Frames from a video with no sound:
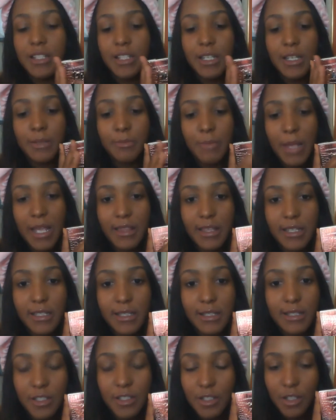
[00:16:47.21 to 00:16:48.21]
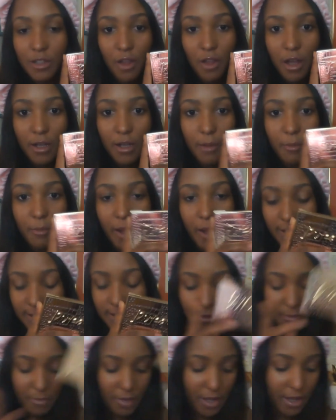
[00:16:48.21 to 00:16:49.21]
to make this such a long
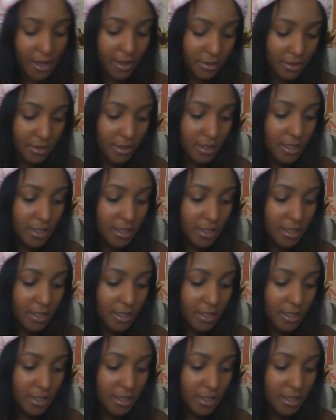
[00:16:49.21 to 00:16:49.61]
unboxing, but